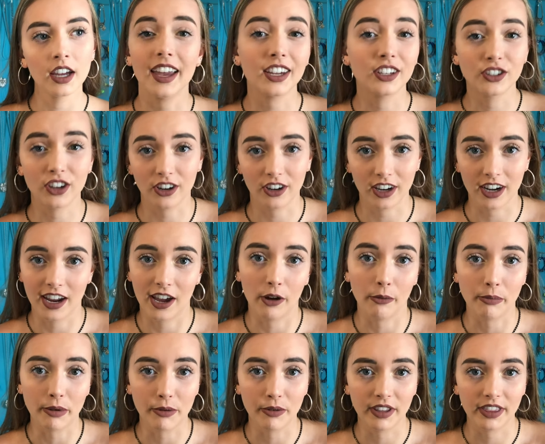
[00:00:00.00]
eggs aren't gonna
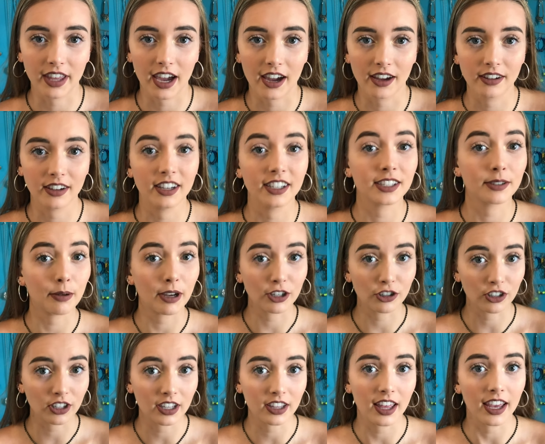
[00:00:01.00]
help you with that,
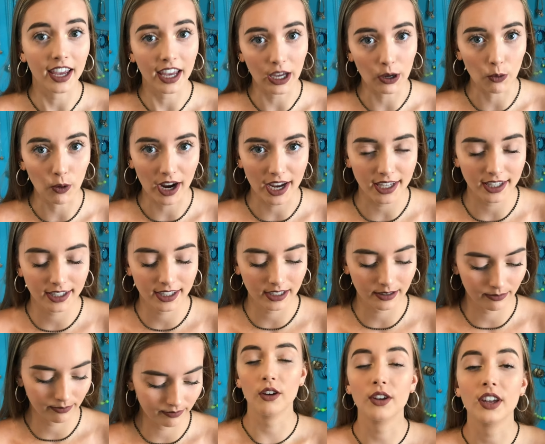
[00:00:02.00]
especially the egg
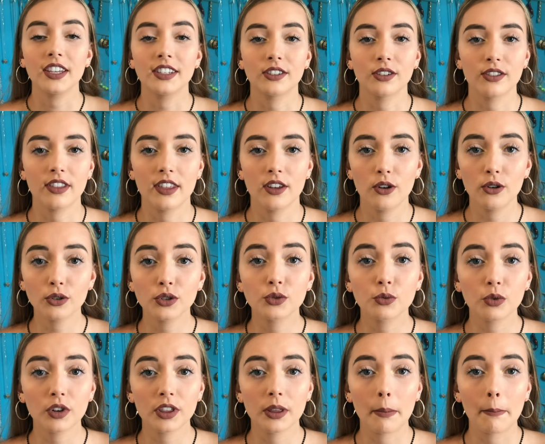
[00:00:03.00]
whites. Okay, so those
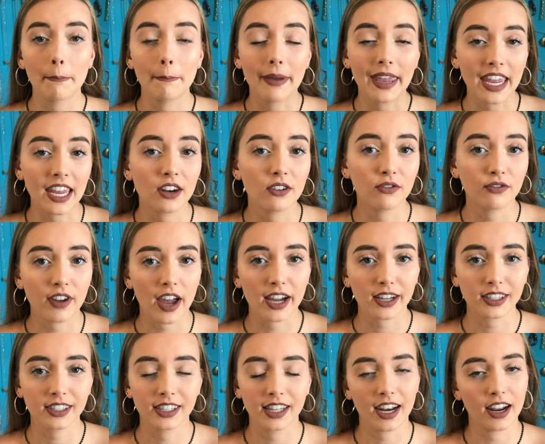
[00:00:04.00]
were the main
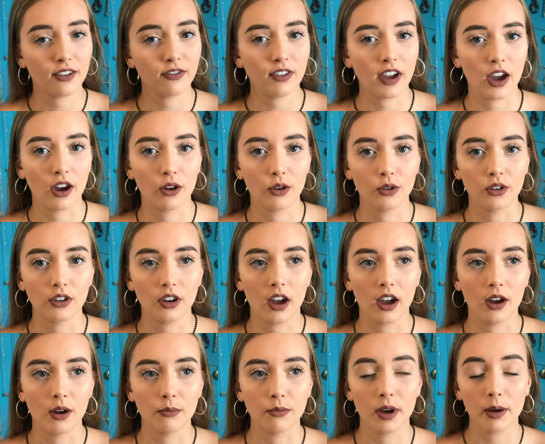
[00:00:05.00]
facts that I found
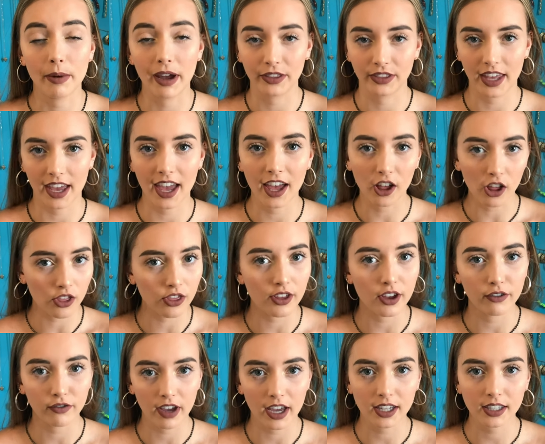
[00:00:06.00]
about the health
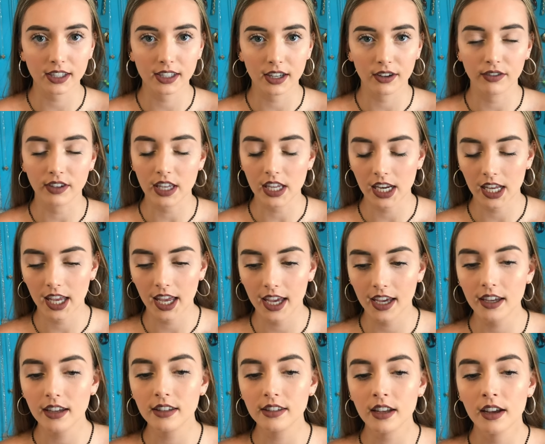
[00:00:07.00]
effects of eating
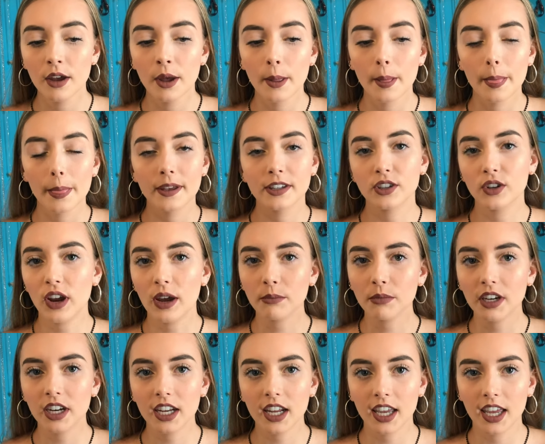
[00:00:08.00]
eggs. So now
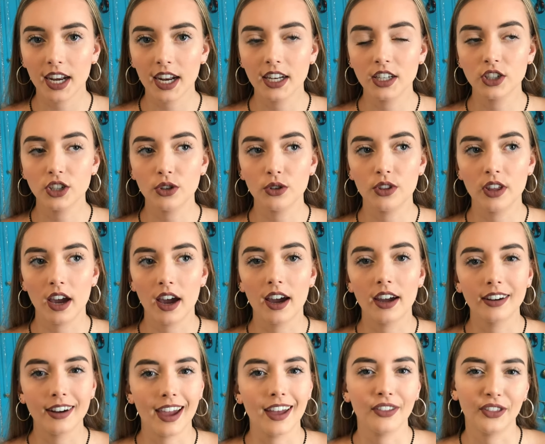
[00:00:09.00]
I'm gonna get into the
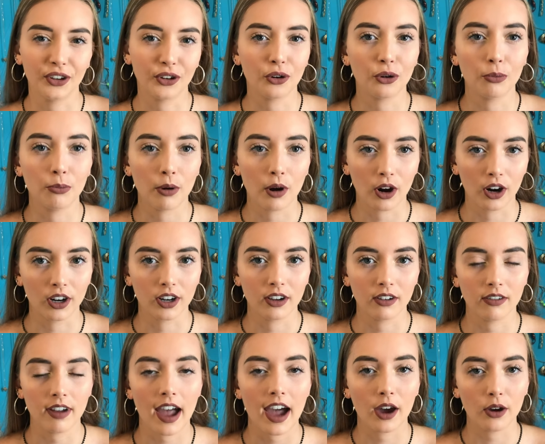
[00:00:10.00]
unethical part
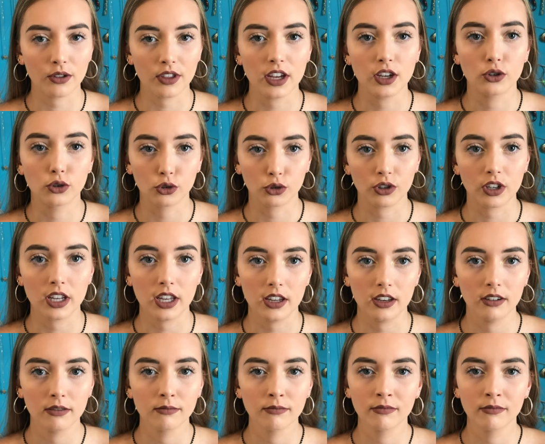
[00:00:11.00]
of how they treat